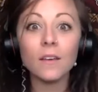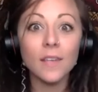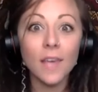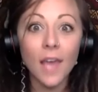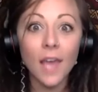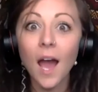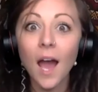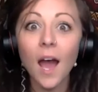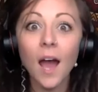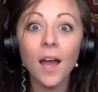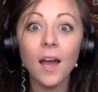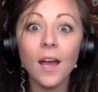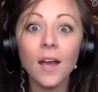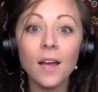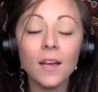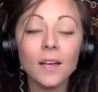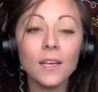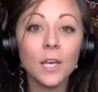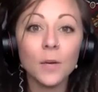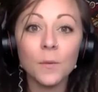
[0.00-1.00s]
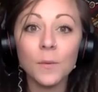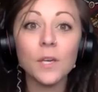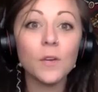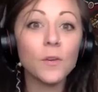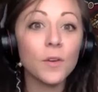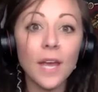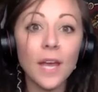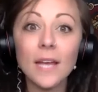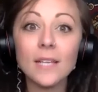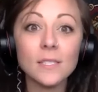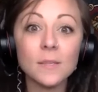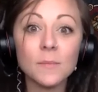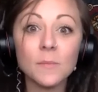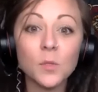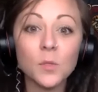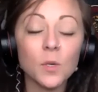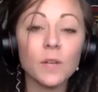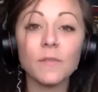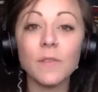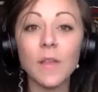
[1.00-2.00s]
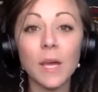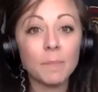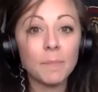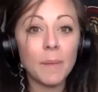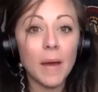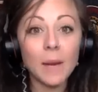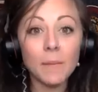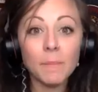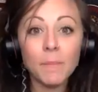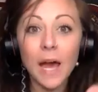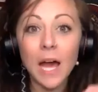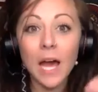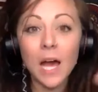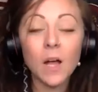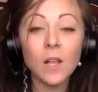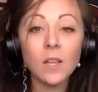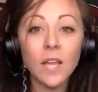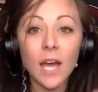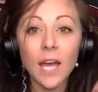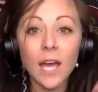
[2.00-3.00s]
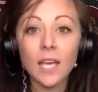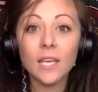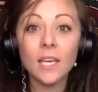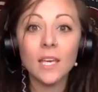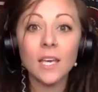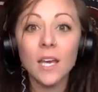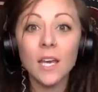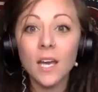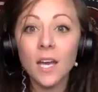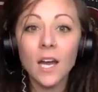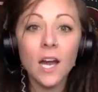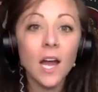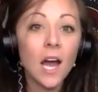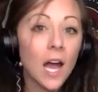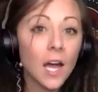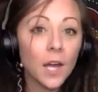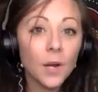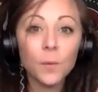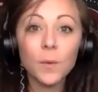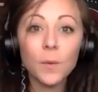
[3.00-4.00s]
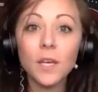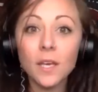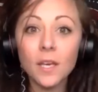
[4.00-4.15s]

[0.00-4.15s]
Yeah. yeah. Can we create some sort of like pen pal? Like, how do we?